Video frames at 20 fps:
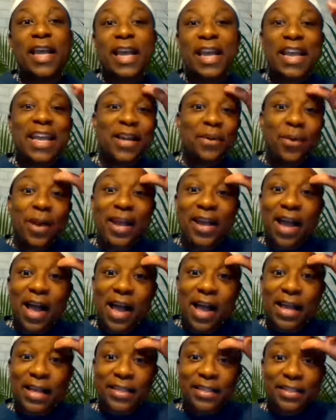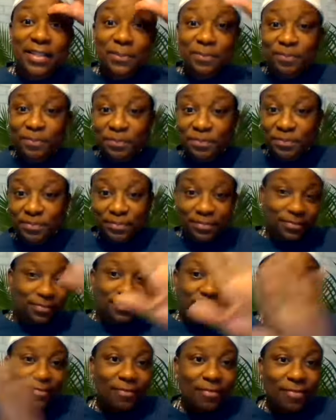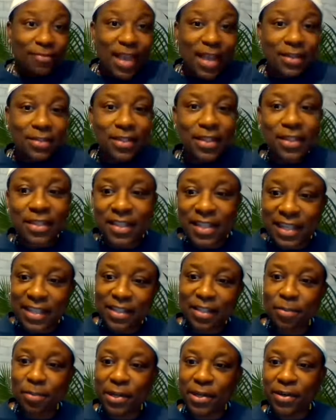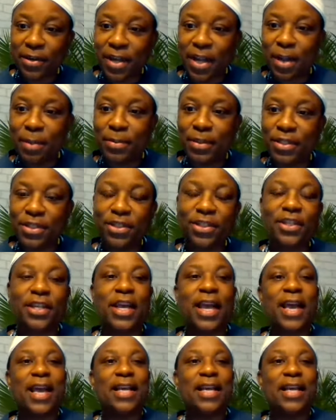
Anyway, guys, Sensei Subira coming to you